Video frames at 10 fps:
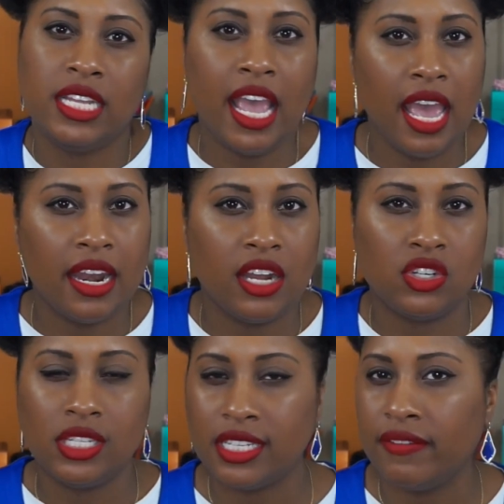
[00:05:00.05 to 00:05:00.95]

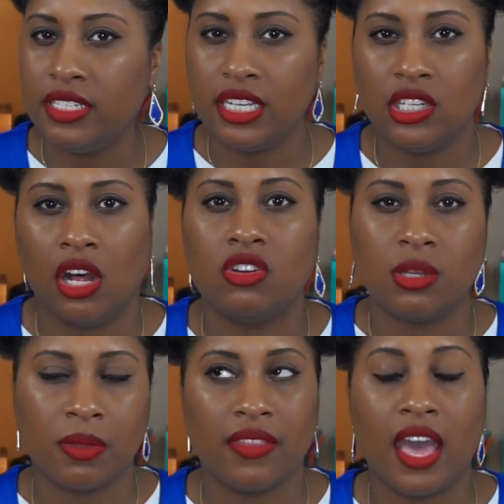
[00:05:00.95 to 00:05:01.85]
$117,
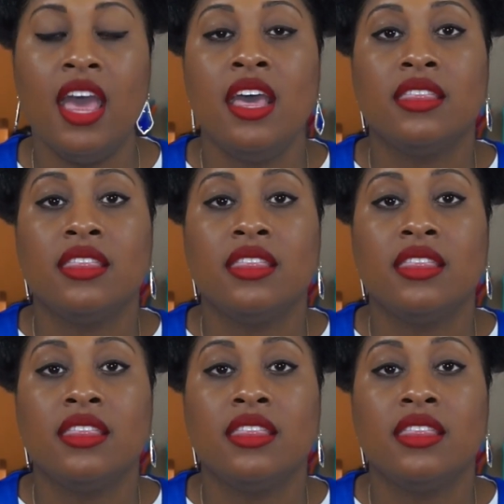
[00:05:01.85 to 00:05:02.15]
something like that.